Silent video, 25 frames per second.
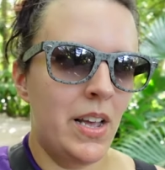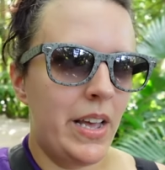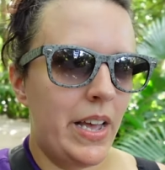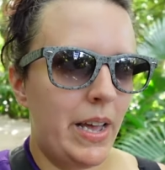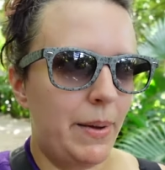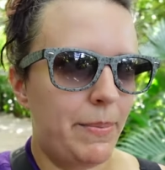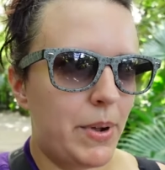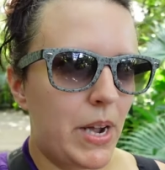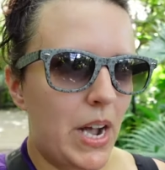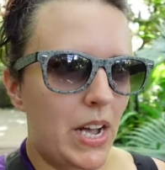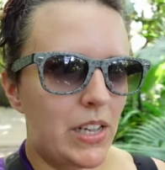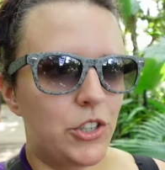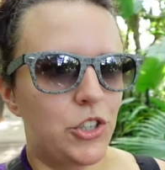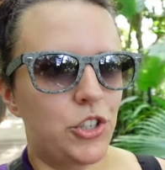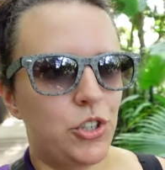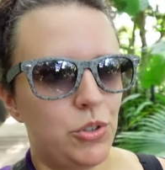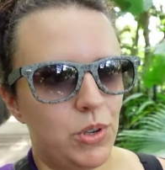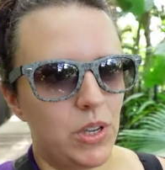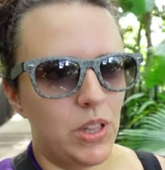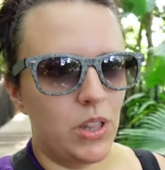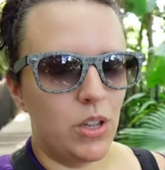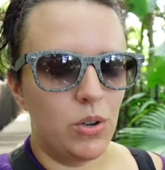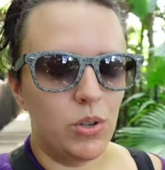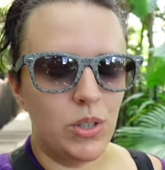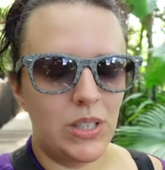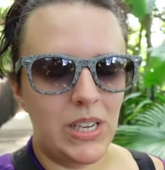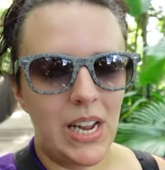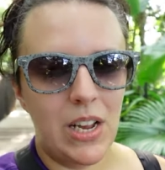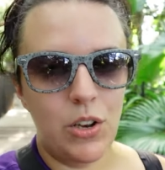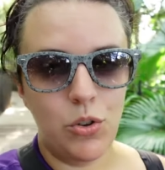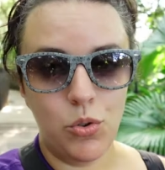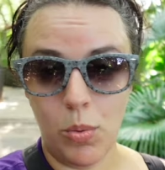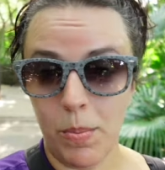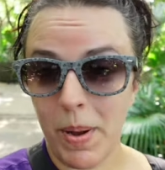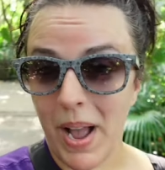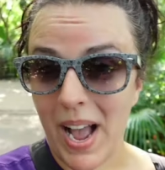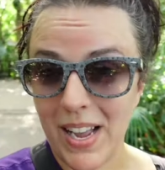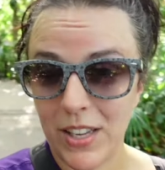Epcot's doing those
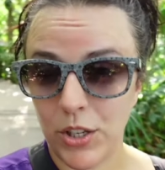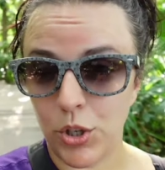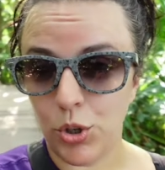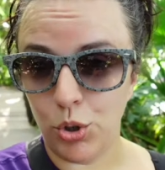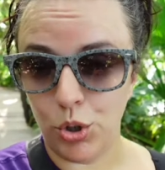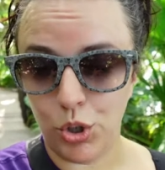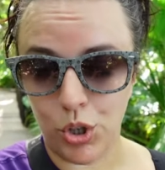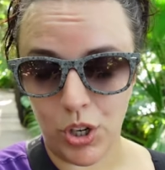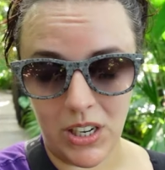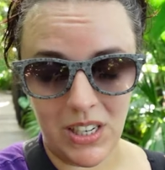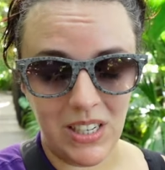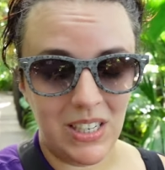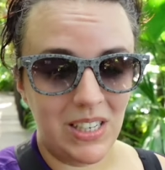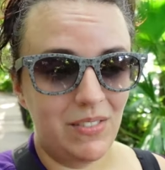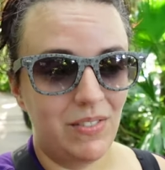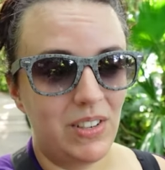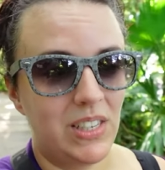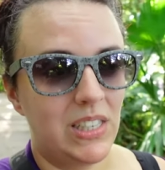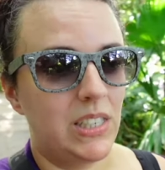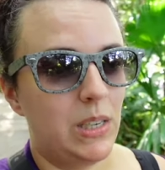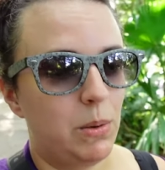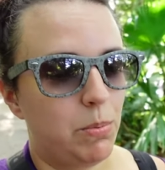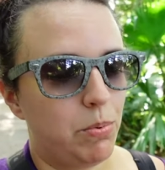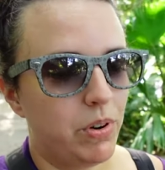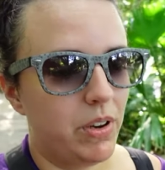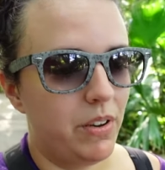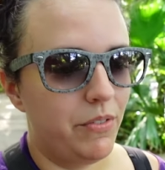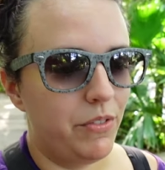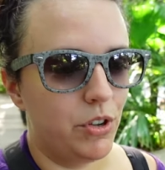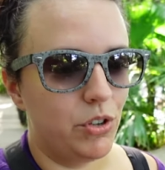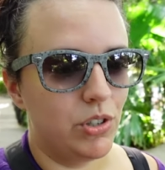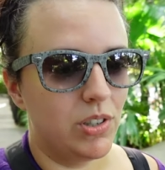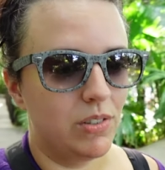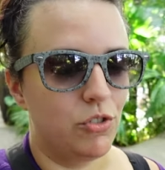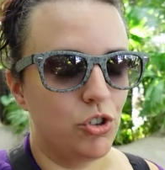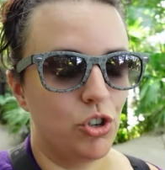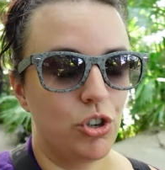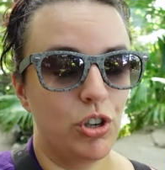annual pass holder and DVC
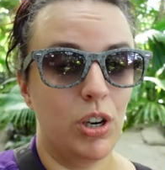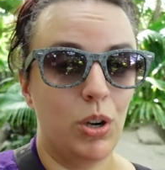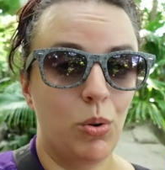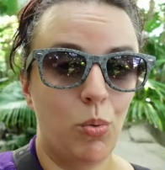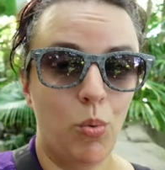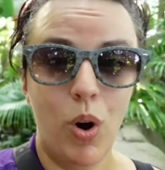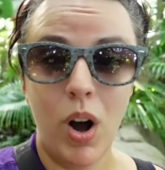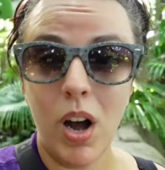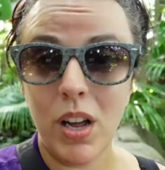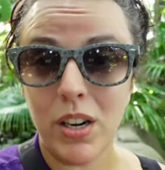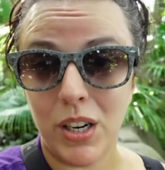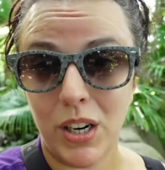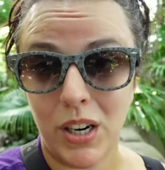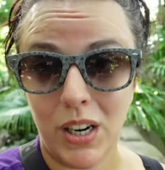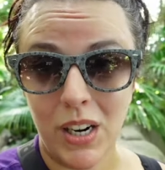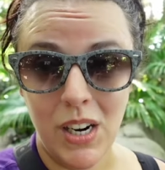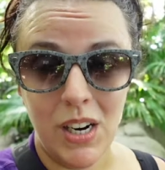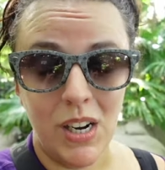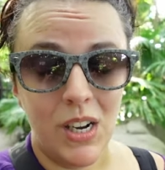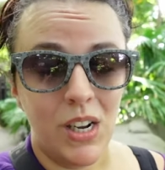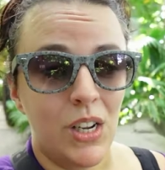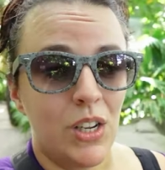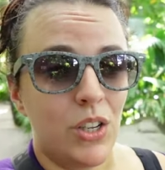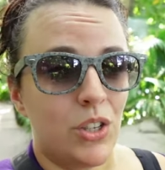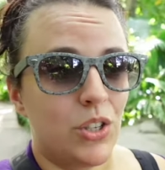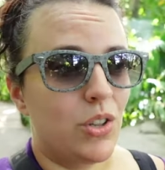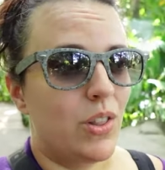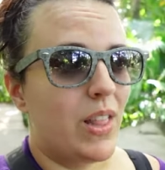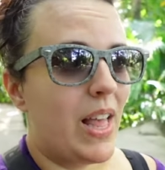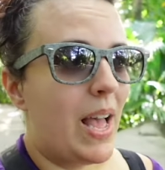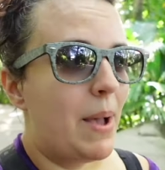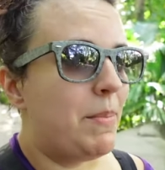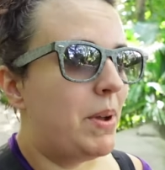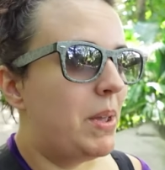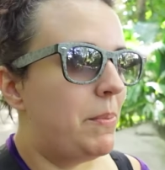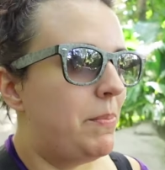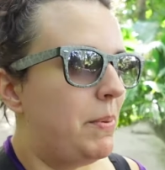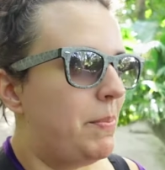previews of Journey to Water, so
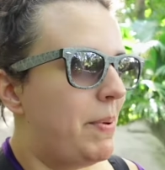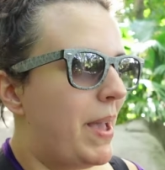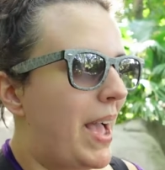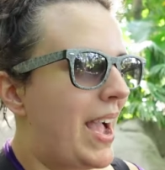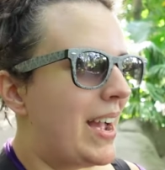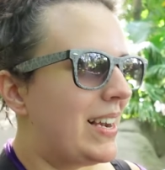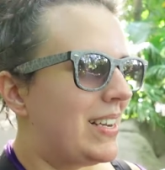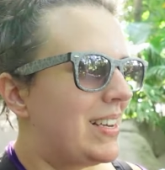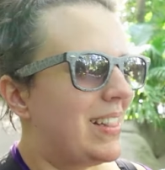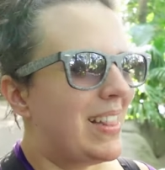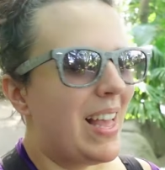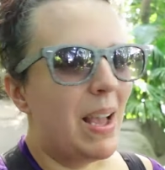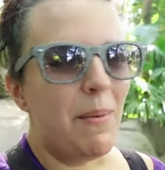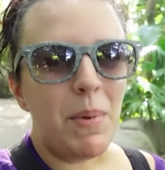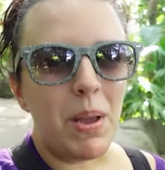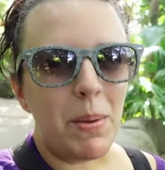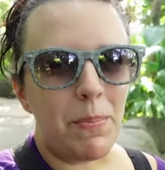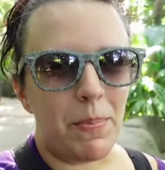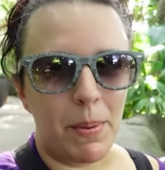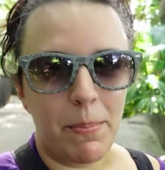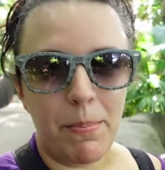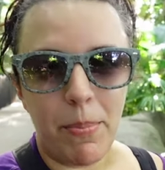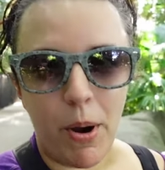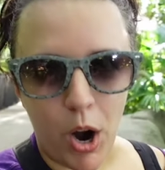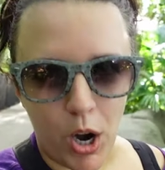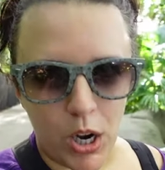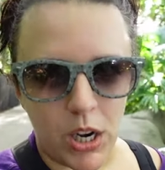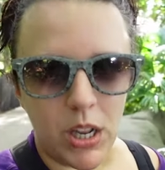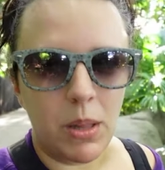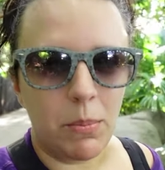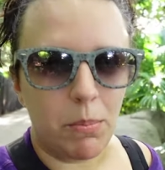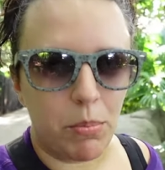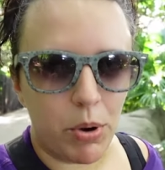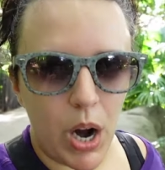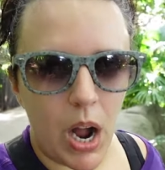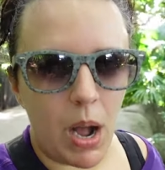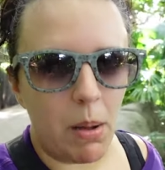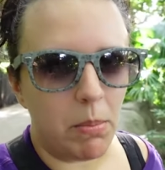that might be packed. That might be part of the
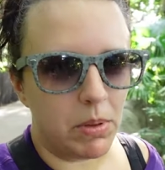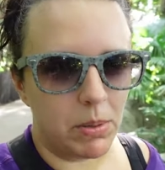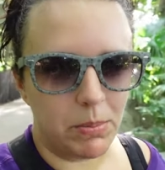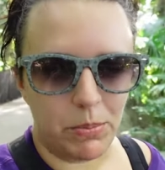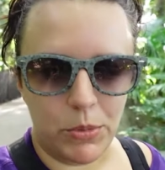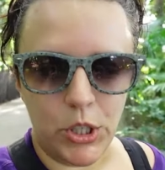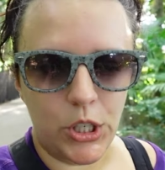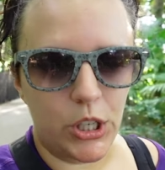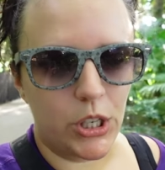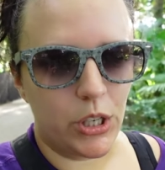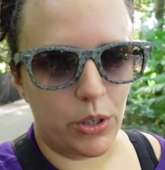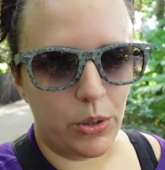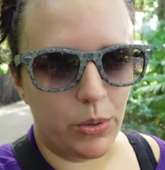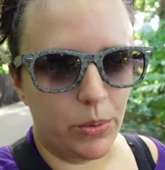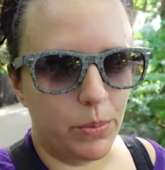problem too.